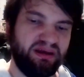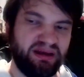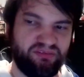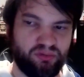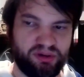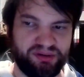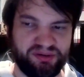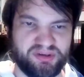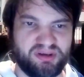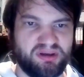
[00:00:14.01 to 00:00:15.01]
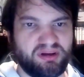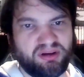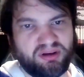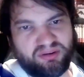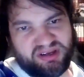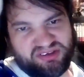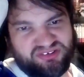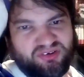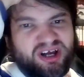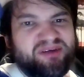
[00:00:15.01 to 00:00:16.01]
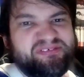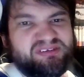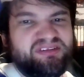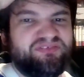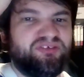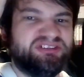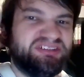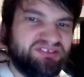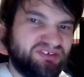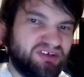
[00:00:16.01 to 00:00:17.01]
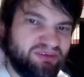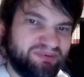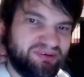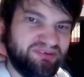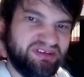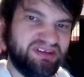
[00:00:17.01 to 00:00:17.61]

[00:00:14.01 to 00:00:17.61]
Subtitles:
Hey everyone. Okay, so obviously the first thing to talk about